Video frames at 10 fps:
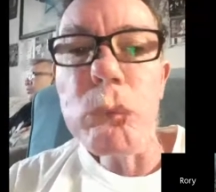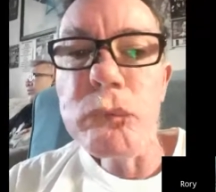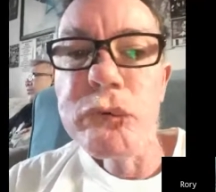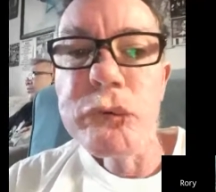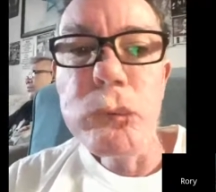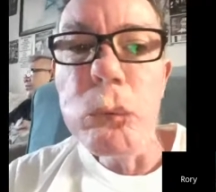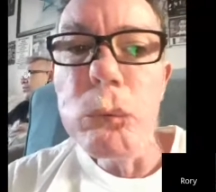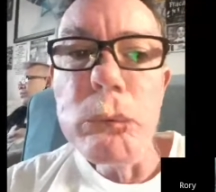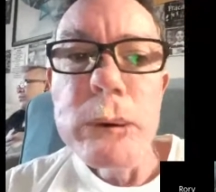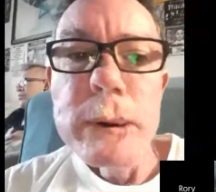just old
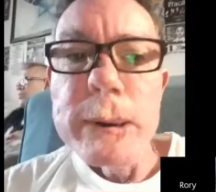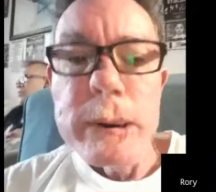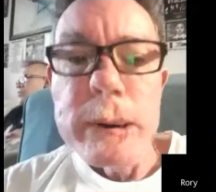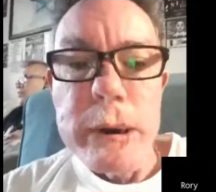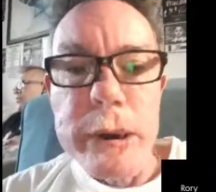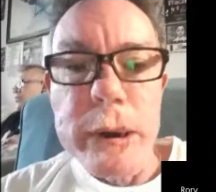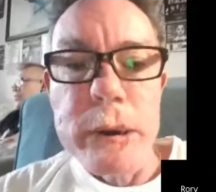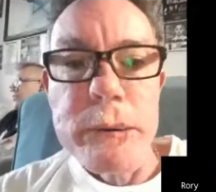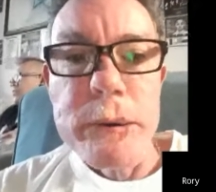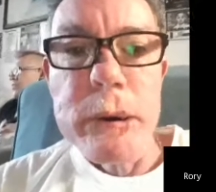school,
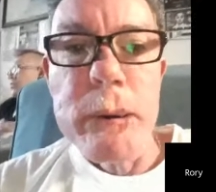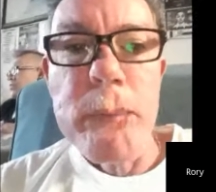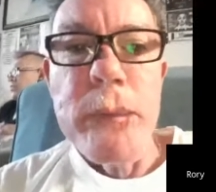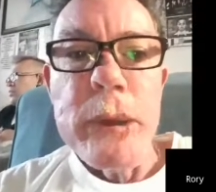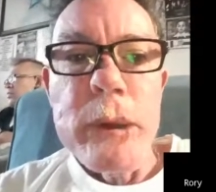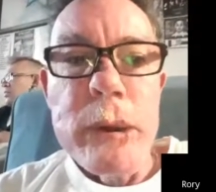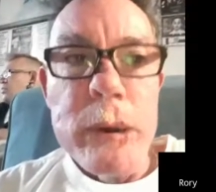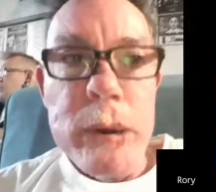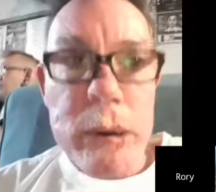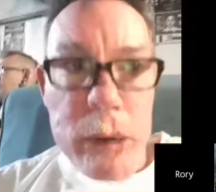and I
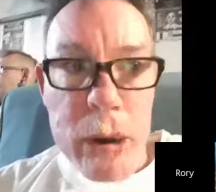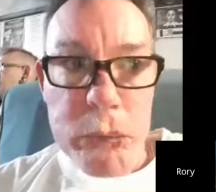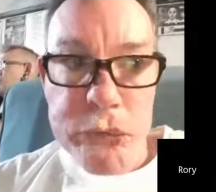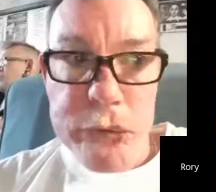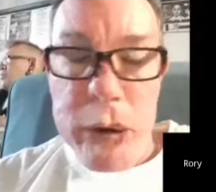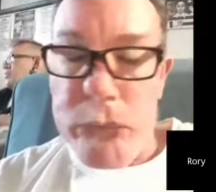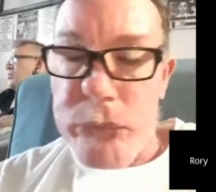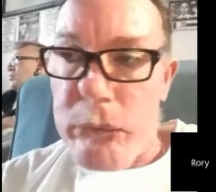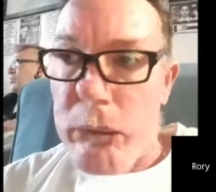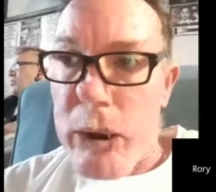would sit
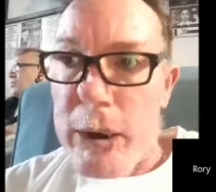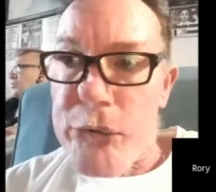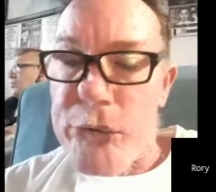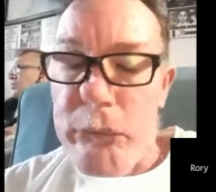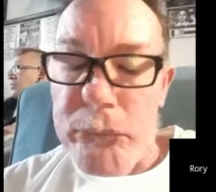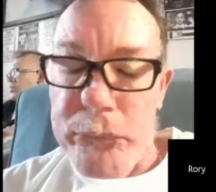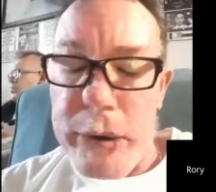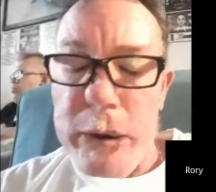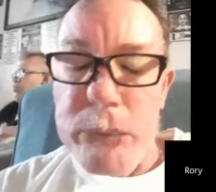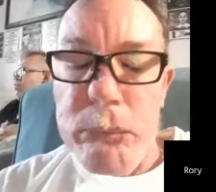out in the garage
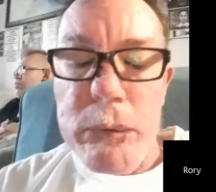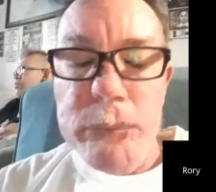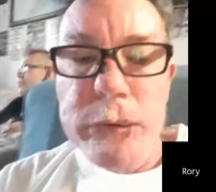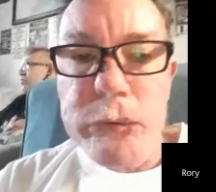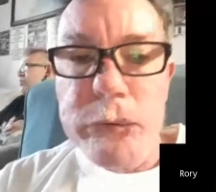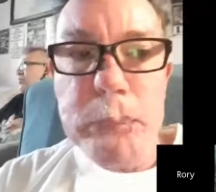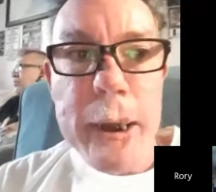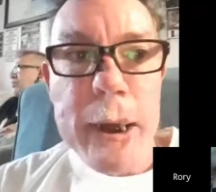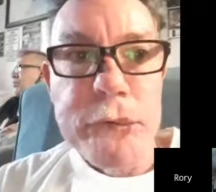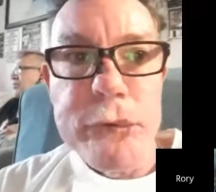all night and run these
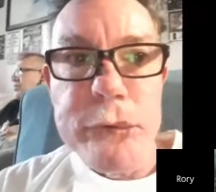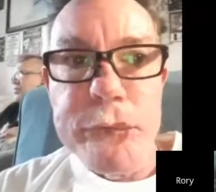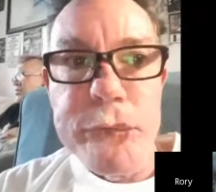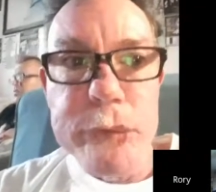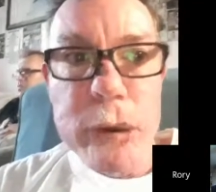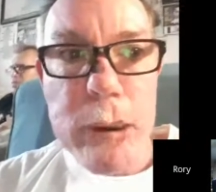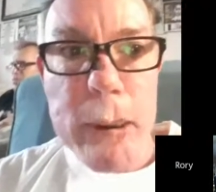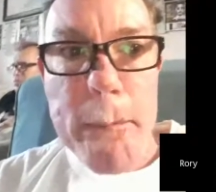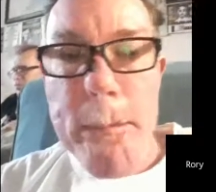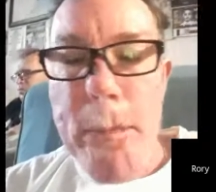batches, and